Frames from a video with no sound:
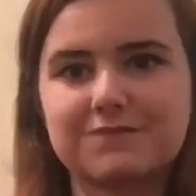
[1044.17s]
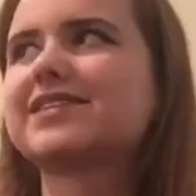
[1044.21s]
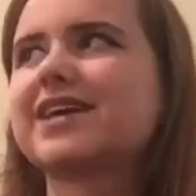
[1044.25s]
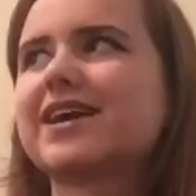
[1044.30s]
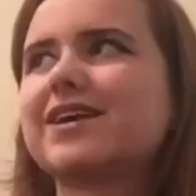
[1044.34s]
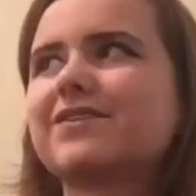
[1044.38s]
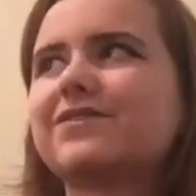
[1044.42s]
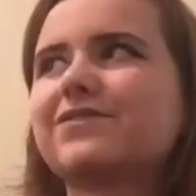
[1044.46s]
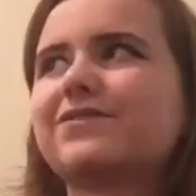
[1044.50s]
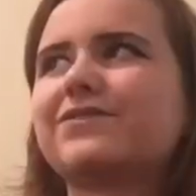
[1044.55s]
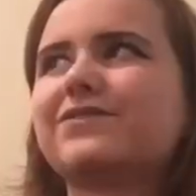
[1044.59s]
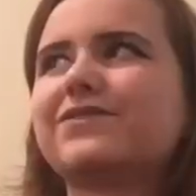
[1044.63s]

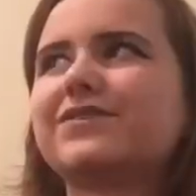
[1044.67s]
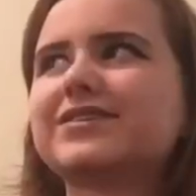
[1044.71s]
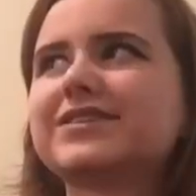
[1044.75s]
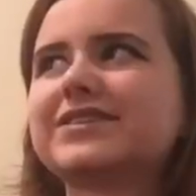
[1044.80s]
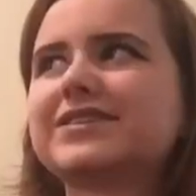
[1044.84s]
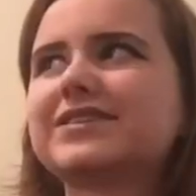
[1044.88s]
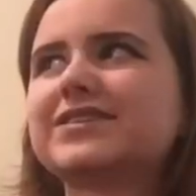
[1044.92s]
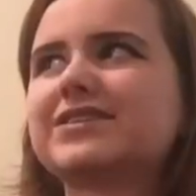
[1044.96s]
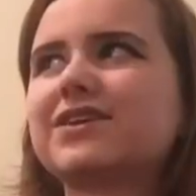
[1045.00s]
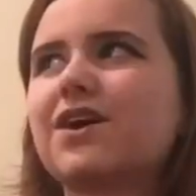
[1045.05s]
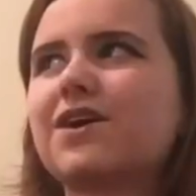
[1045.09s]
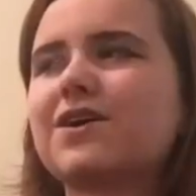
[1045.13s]
Stuff
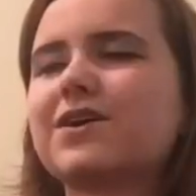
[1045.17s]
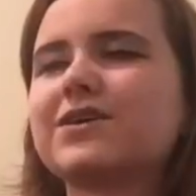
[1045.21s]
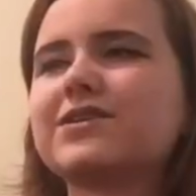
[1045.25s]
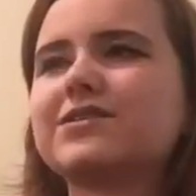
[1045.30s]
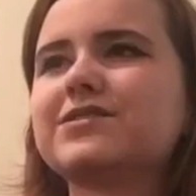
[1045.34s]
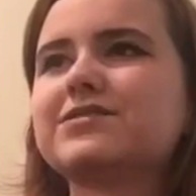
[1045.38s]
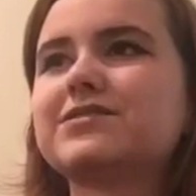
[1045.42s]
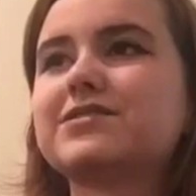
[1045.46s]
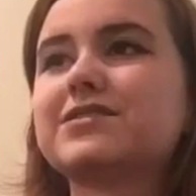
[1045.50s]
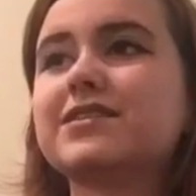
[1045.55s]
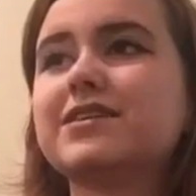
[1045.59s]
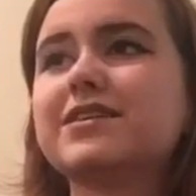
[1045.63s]

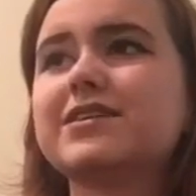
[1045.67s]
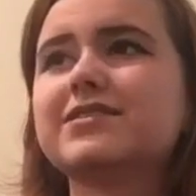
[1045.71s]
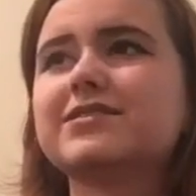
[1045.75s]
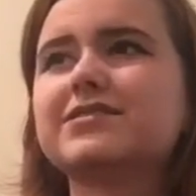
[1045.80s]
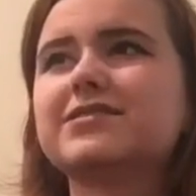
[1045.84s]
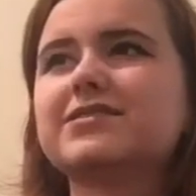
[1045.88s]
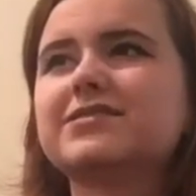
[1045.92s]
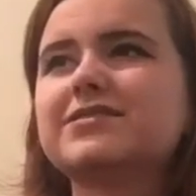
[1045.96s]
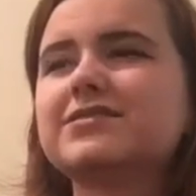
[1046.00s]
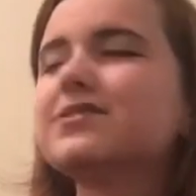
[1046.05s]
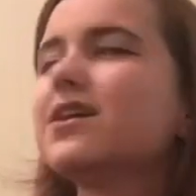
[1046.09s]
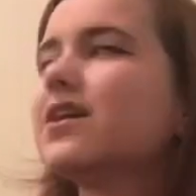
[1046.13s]

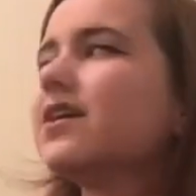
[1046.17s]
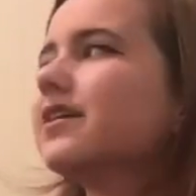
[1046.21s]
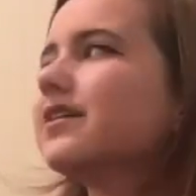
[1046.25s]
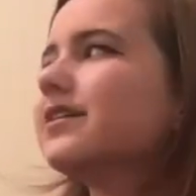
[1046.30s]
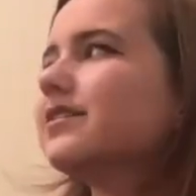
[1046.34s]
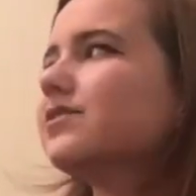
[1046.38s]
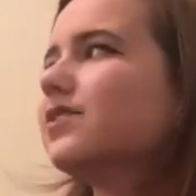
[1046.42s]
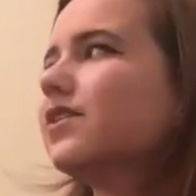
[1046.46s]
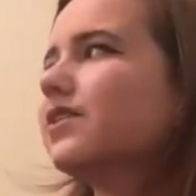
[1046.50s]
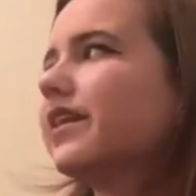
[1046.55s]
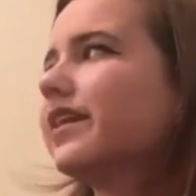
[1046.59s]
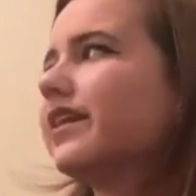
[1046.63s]
started
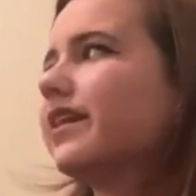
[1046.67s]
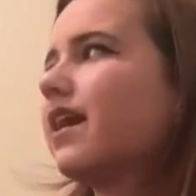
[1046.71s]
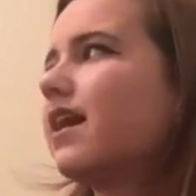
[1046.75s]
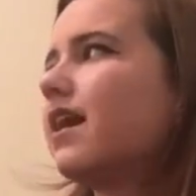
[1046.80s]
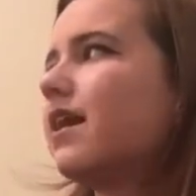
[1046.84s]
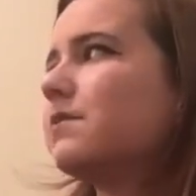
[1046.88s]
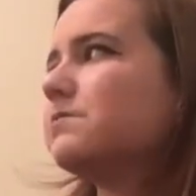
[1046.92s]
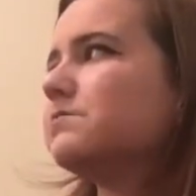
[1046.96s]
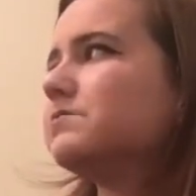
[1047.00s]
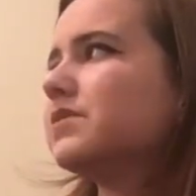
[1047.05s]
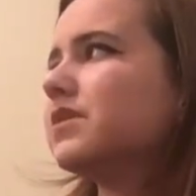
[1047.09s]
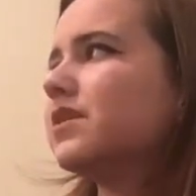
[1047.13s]
looking
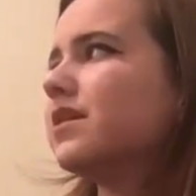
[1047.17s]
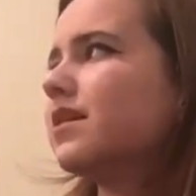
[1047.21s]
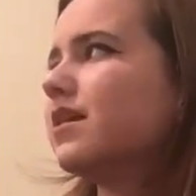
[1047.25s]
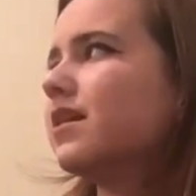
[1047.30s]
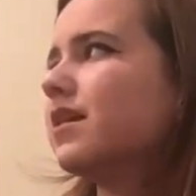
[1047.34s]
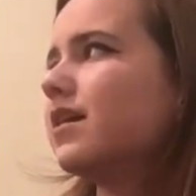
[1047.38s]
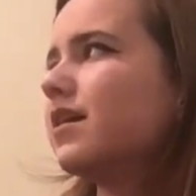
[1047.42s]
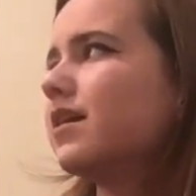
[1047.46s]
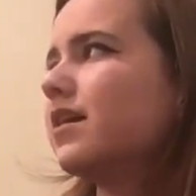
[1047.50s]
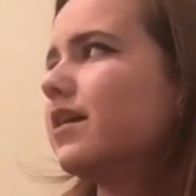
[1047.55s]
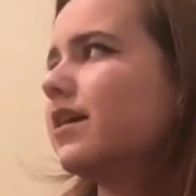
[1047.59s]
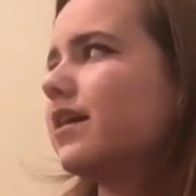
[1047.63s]
up,
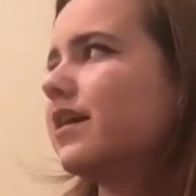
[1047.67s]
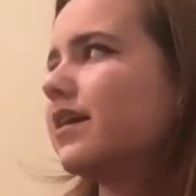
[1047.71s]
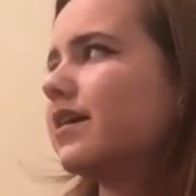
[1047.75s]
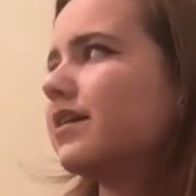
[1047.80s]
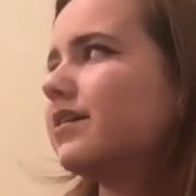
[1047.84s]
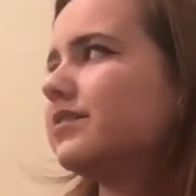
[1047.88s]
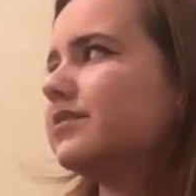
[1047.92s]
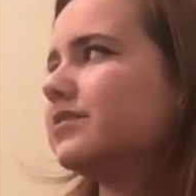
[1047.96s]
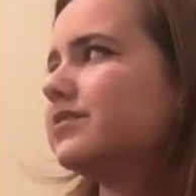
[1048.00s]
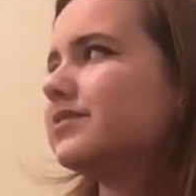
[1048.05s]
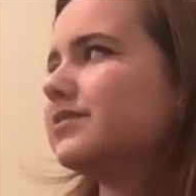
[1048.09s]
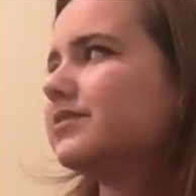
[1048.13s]

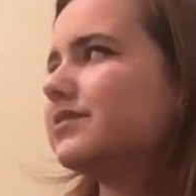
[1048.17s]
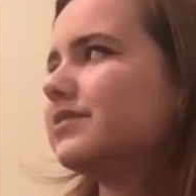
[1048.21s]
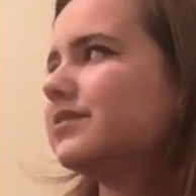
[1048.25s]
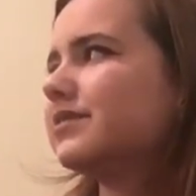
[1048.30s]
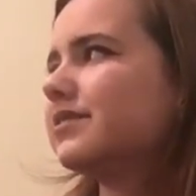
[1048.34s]
and